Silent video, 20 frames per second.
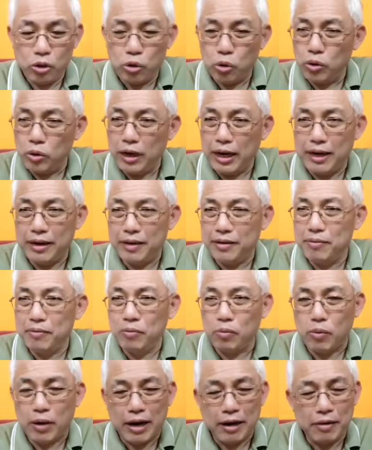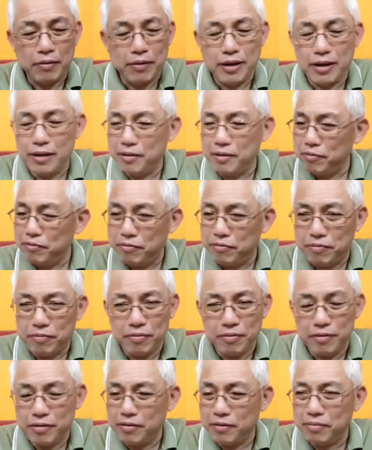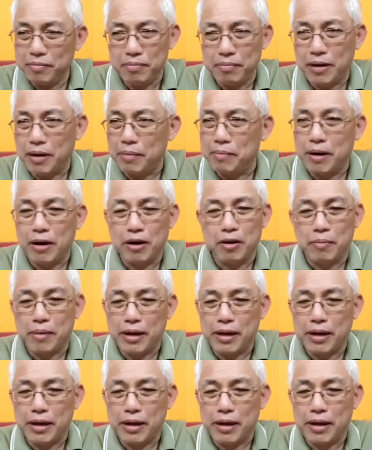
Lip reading: donate whatever amount